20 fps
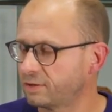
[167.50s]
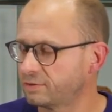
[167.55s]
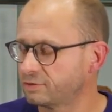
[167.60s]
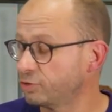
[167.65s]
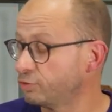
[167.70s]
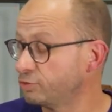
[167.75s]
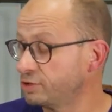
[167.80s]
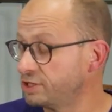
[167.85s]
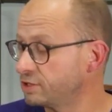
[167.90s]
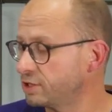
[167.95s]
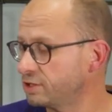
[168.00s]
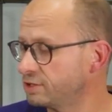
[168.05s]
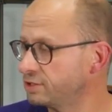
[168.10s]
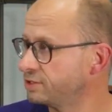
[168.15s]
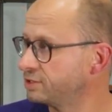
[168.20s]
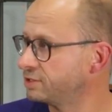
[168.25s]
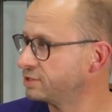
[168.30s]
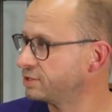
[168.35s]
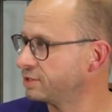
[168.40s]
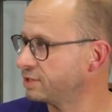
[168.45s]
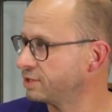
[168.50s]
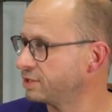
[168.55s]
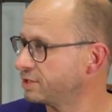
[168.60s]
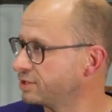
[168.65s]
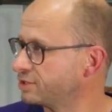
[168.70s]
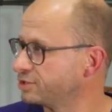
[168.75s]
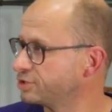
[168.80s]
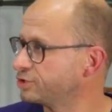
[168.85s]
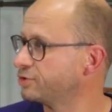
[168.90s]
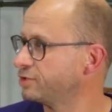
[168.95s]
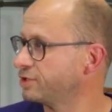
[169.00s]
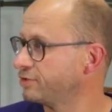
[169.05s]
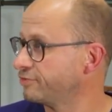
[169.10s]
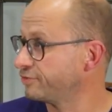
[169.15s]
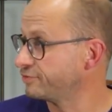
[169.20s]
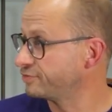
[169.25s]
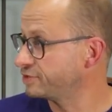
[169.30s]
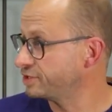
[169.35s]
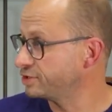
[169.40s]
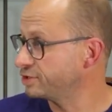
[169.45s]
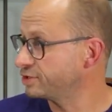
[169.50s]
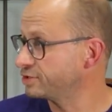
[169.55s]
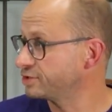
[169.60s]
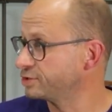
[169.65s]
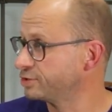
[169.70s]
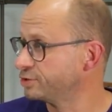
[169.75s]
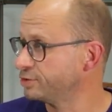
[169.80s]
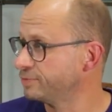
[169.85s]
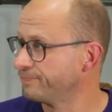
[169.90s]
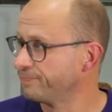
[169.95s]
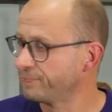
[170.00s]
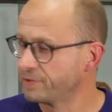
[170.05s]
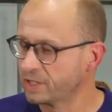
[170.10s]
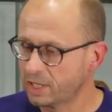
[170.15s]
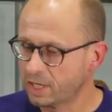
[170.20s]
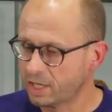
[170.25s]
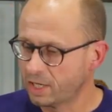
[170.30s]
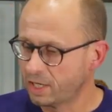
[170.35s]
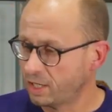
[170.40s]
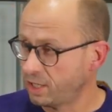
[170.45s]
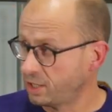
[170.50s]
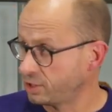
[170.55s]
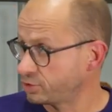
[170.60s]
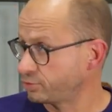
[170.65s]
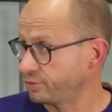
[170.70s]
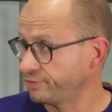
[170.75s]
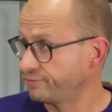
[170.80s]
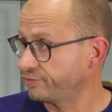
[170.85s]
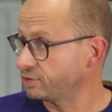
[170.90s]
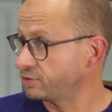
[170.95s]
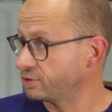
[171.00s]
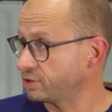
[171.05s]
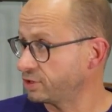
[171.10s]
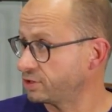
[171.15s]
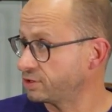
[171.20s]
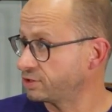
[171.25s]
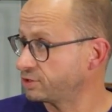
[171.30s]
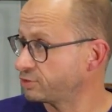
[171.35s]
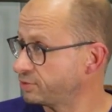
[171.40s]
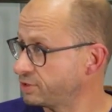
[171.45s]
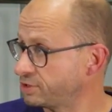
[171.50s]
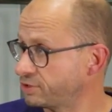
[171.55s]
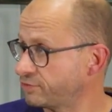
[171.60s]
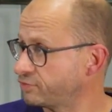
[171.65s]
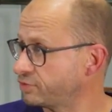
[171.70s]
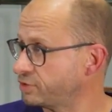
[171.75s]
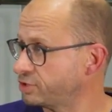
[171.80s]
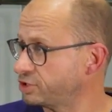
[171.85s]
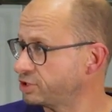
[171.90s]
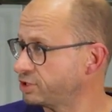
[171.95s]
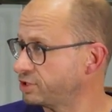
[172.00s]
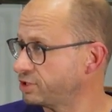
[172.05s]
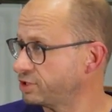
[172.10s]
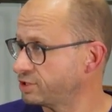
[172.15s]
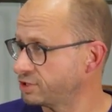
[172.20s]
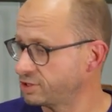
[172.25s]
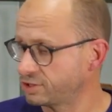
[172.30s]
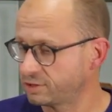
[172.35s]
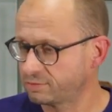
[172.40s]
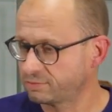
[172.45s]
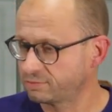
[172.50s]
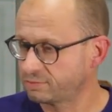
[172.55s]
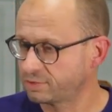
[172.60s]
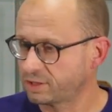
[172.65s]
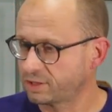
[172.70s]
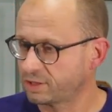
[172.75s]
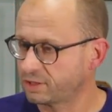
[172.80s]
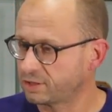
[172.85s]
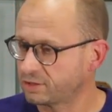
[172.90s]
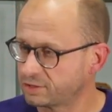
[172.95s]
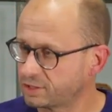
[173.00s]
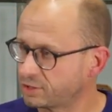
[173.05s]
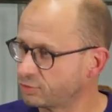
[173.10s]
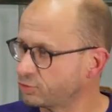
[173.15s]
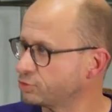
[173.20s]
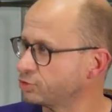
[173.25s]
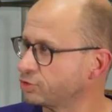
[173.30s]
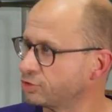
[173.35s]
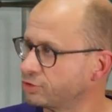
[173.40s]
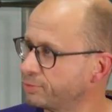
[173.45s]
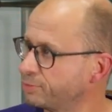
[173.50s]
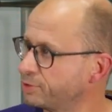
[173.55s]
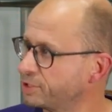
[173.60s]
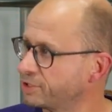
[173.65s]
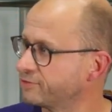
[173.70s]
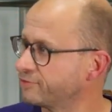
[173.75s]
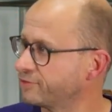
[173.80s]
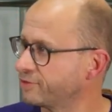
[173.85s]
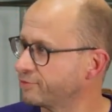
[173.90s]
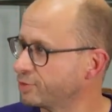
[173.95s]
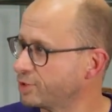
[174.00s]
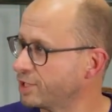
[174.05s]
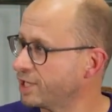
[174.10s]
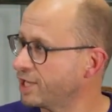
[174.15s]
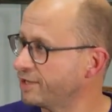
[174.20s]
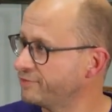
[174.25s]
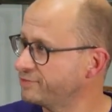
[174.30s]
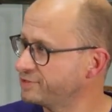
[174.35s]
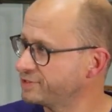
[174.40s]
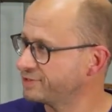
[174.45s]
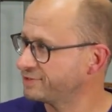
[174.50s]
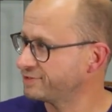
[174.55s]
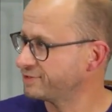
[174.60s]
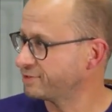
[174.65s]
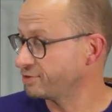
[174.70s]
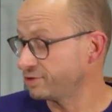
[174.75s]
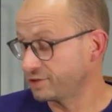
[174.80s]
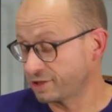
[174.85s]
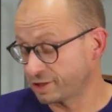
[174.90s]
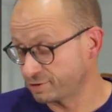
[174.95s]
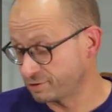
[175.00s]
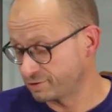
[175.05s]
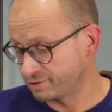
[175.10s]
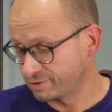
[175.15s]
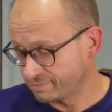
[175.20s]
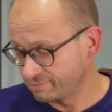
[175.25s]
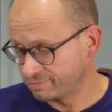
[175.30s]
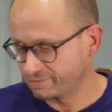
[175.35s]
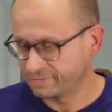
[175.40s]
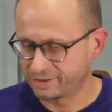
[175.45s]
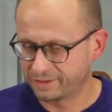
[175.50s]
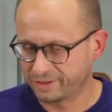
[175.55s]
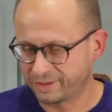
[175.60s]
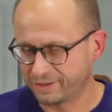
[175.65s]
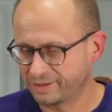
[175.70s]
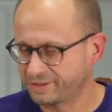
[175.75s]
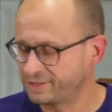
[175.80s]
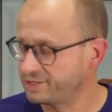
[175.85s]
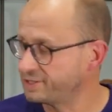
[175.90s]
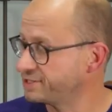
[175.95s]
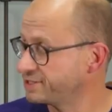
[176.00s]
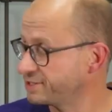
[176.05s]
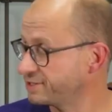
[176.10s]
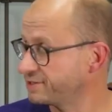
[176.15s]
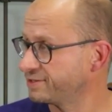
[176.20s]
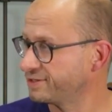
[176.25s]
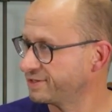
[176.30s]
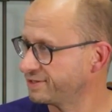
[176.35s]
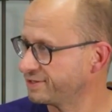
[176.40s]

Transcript: so we started Sonar 15 years ago. 3 founders, 3 software engineers. That was the topic of our lives, and it has since